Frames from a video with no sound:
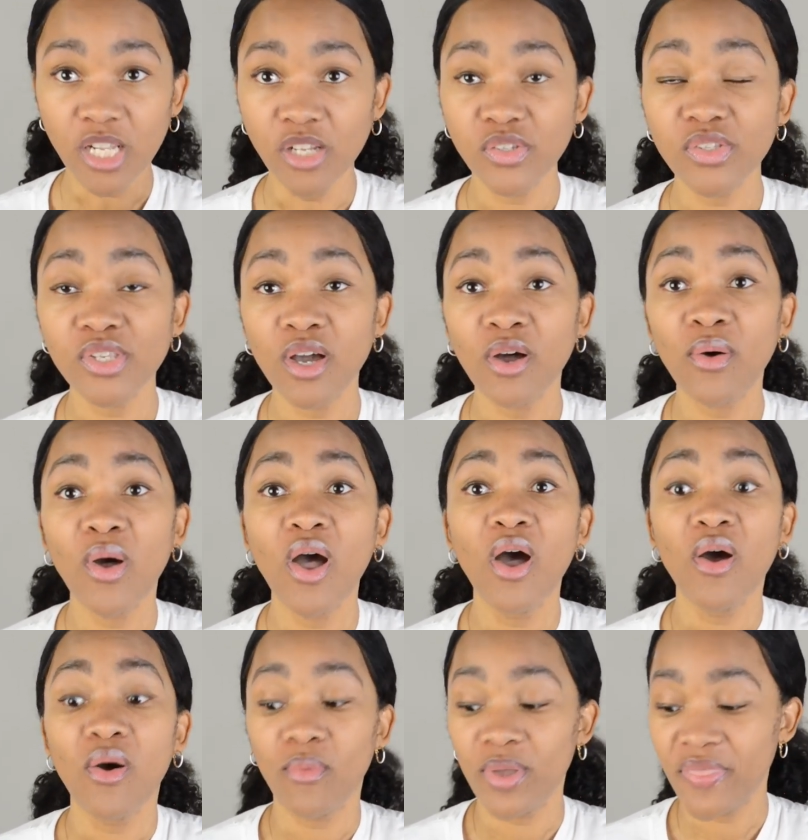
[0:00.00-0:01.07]
So
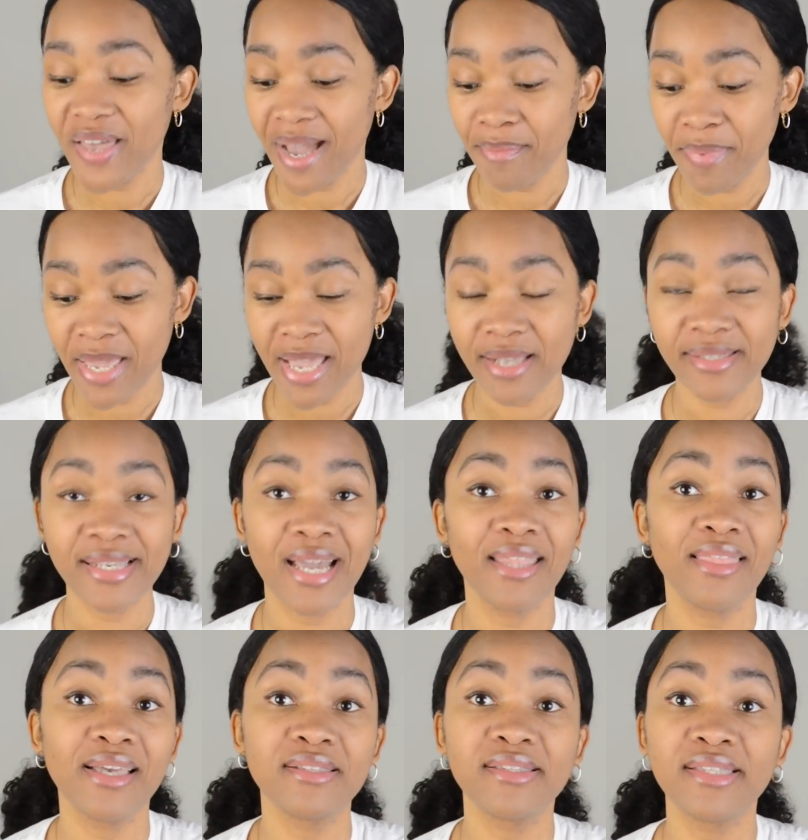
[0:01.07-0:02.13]
with that being said,
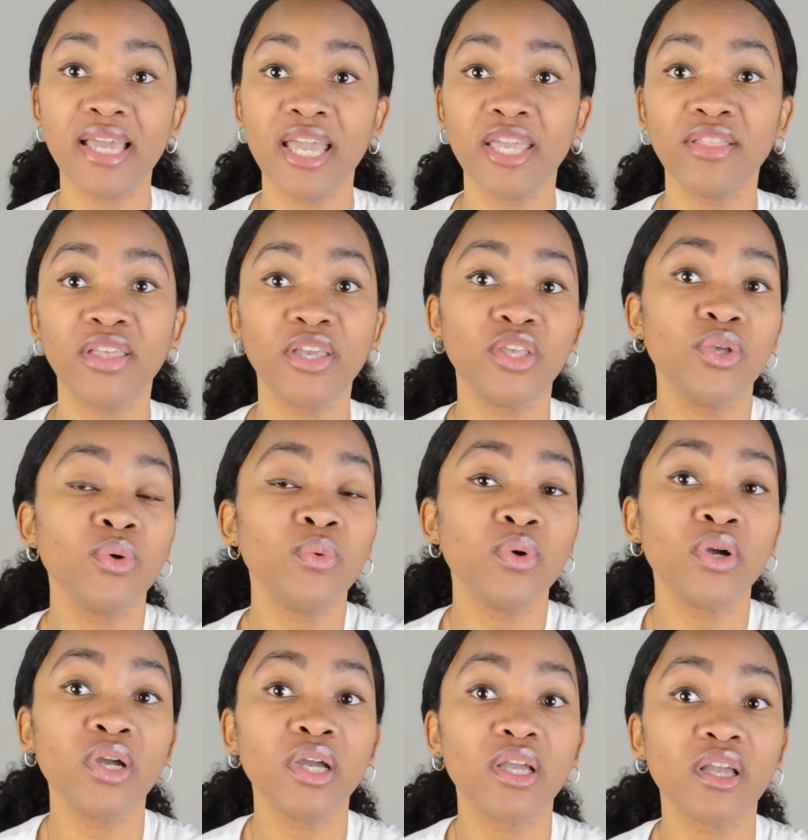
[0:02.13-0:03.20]
let's say like you
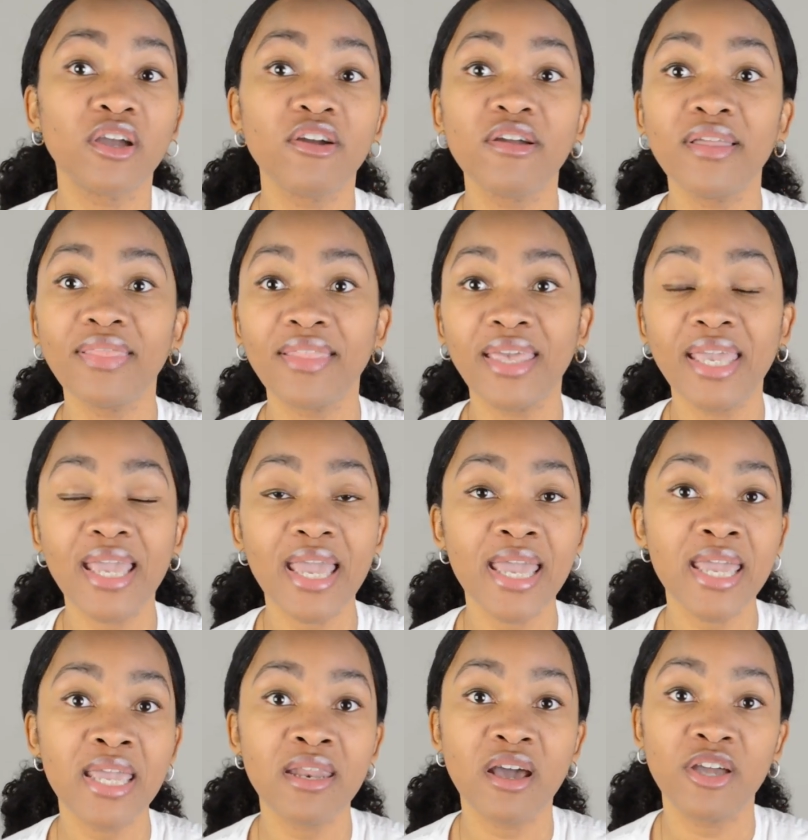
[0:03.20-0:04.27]
were currently
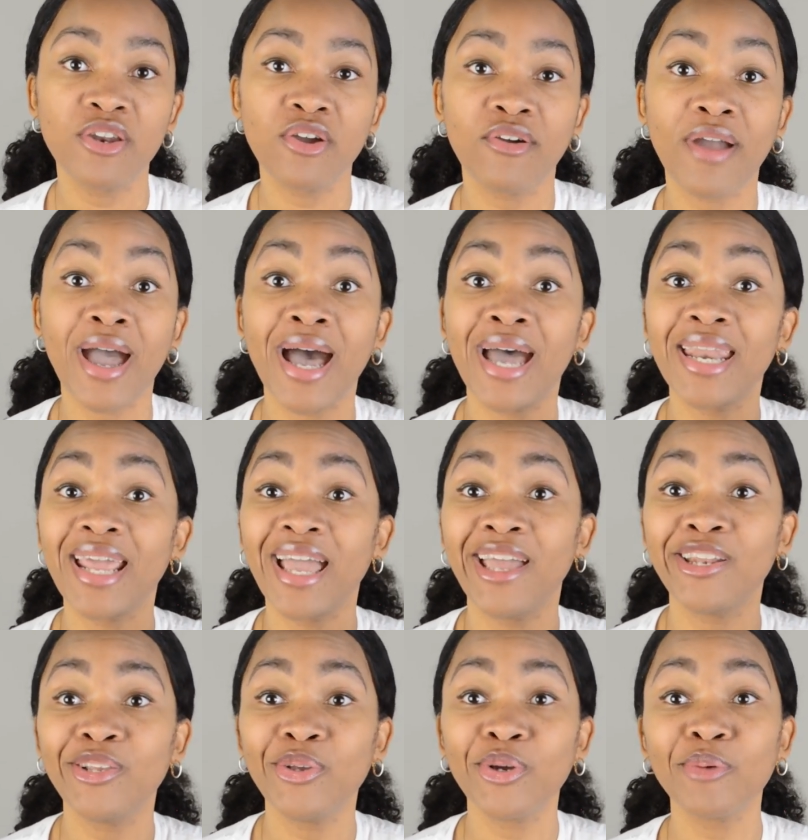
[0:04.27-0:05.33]
in undergrad
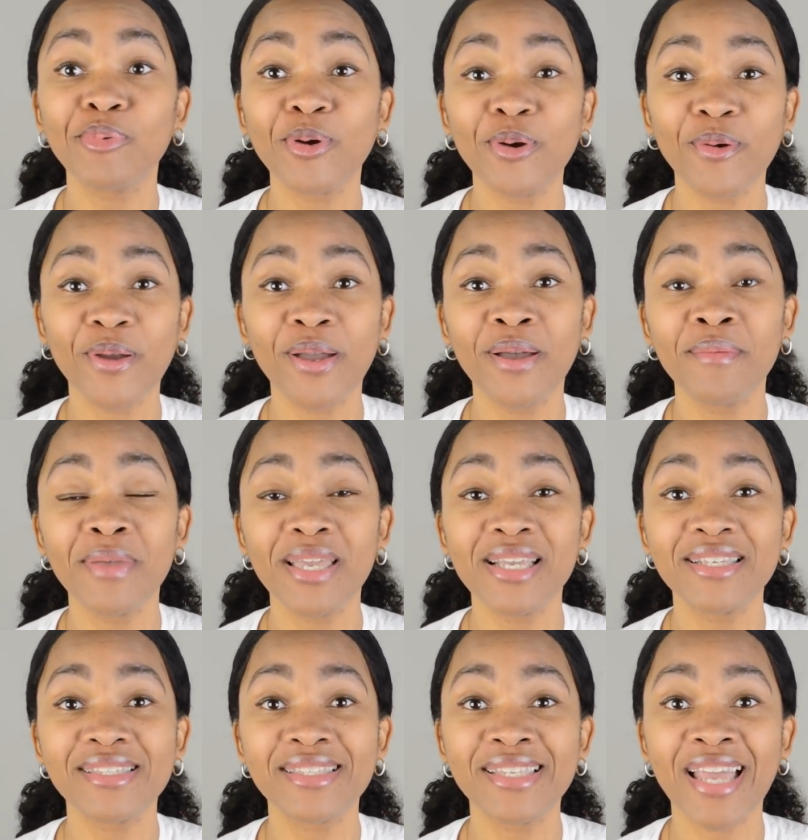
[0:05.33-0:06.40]
and your program
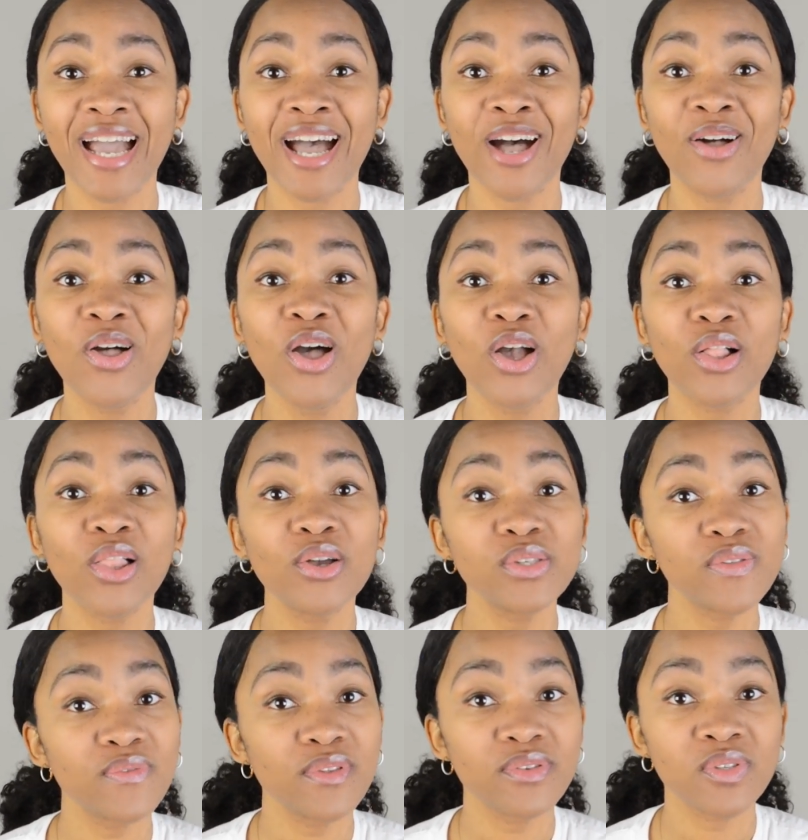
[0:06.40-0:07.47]
is now
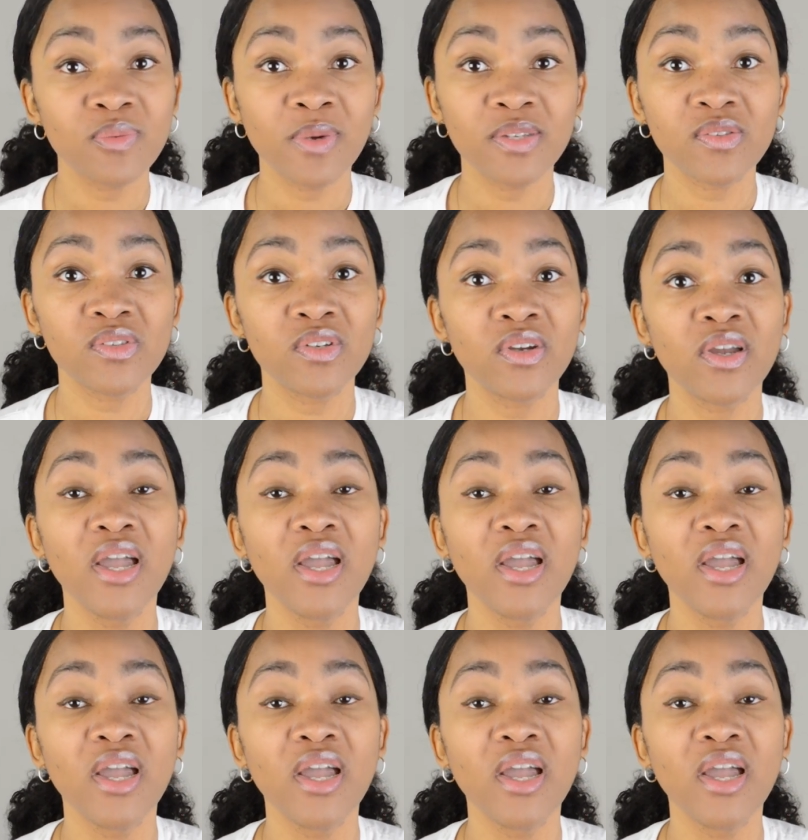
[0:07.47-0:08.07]
closed for the semester,